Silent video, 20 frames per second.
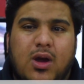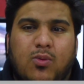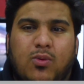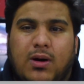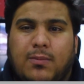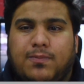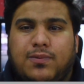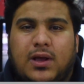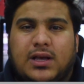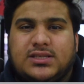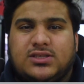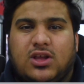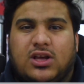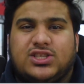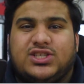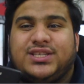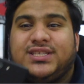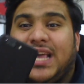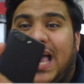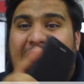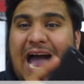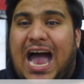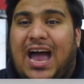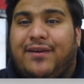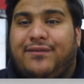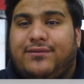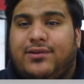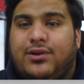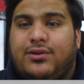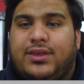OnePlus launches
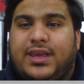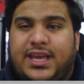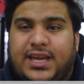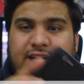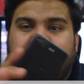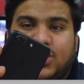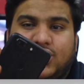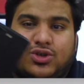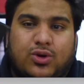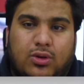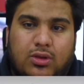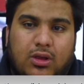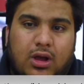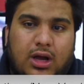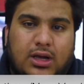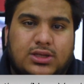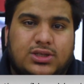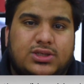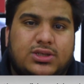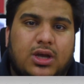after the initial launch.